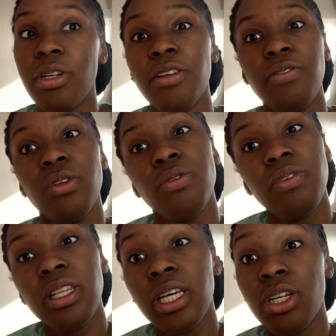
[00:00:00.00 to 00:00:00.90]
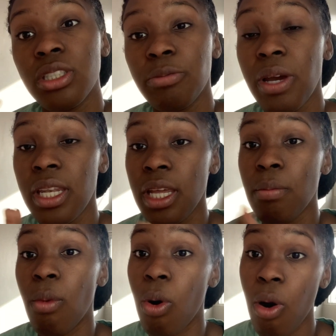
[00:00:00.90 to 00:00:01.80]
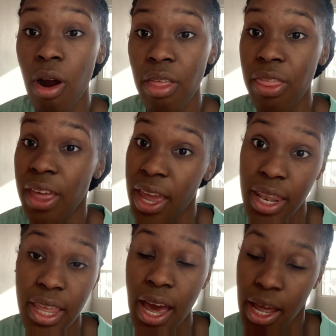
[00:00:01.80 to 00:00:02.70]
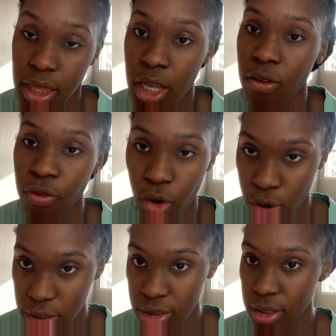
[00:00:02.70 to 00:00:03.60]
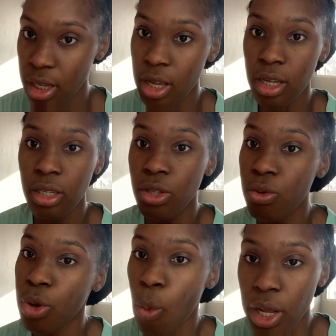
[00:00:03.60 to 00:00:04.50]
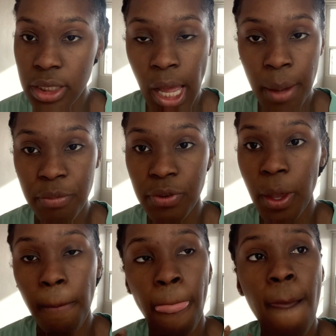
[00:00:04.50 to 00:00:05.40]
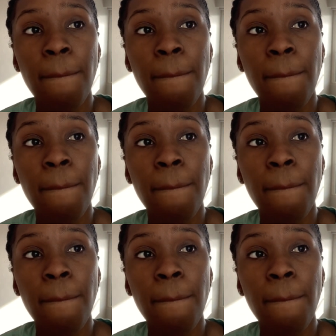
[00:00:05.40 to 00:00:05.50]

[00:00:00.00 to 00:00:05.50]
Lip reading: But if you feel like you're spending more than that, then of course, do the one-time fee.